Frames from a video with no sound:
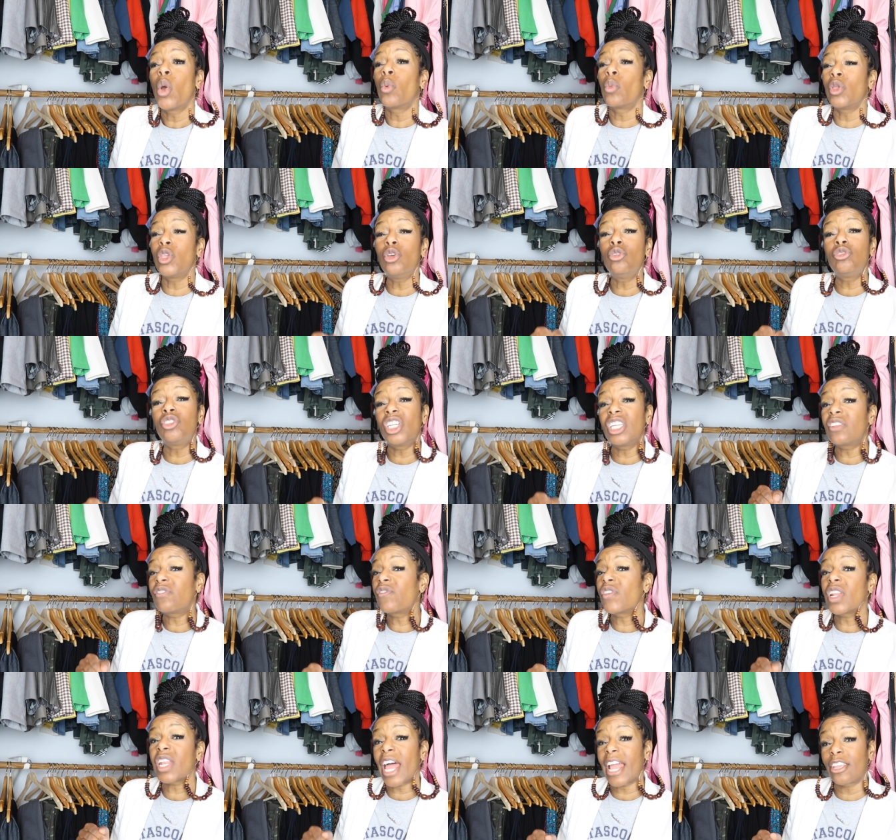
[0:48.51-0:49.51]
When you
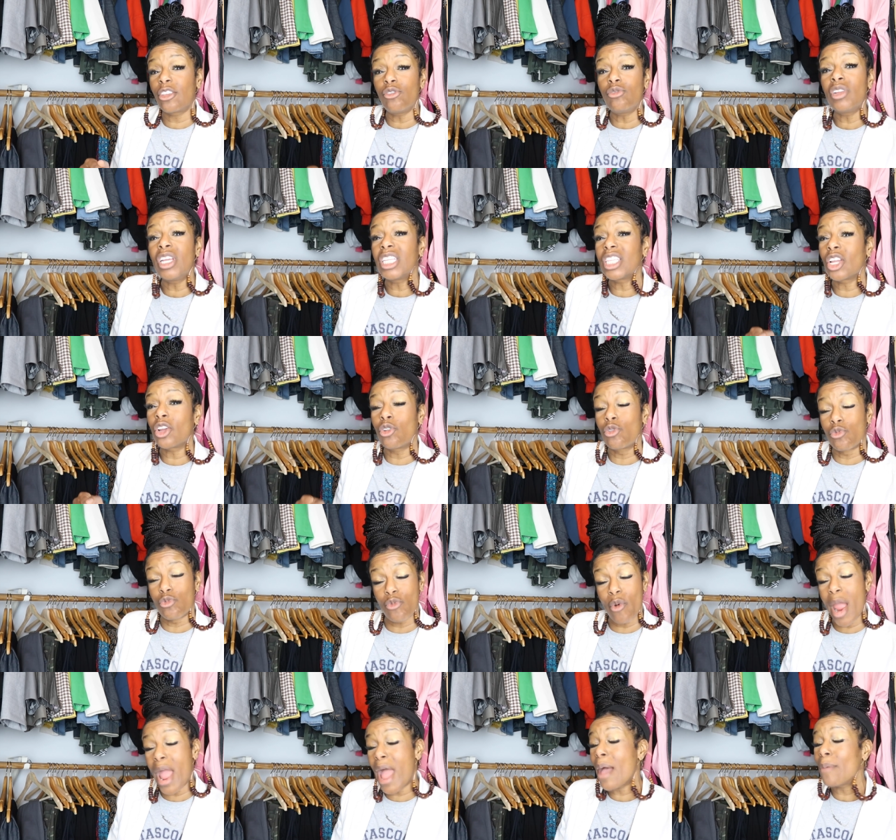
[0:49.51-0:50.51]
just feel like you need to
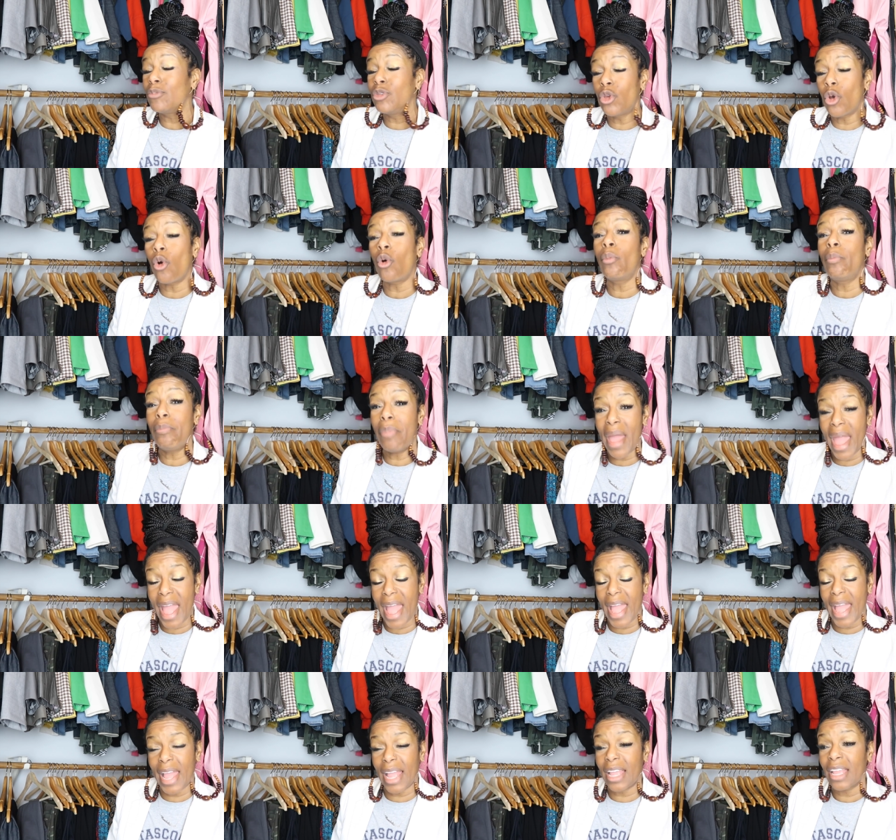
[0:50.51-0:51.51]
grab your
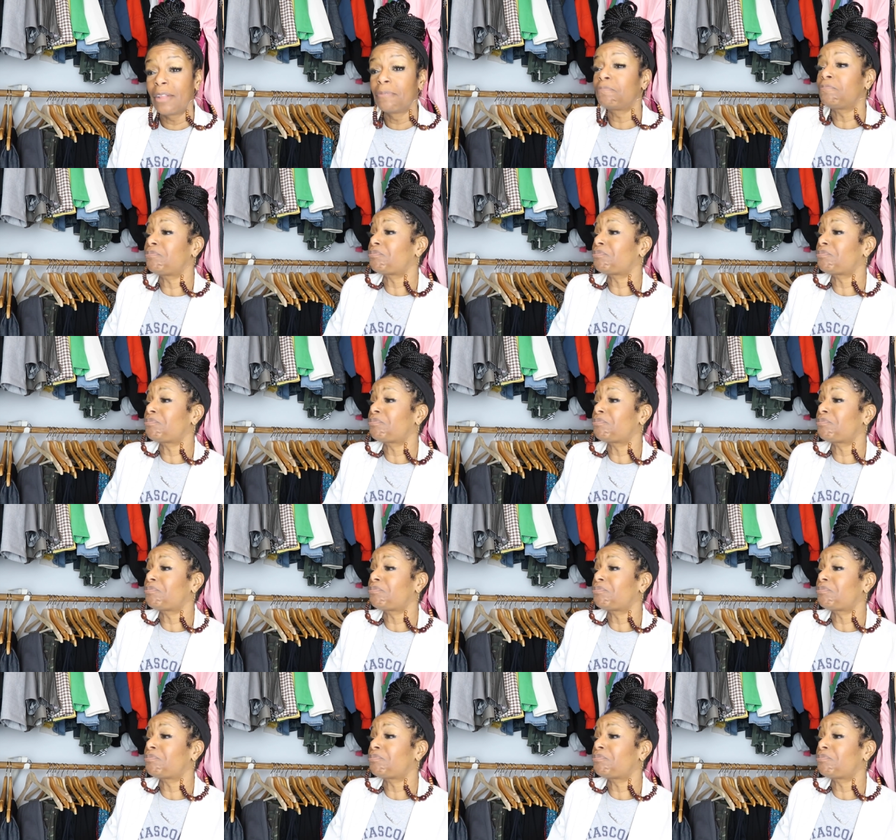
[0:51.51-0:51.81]
bag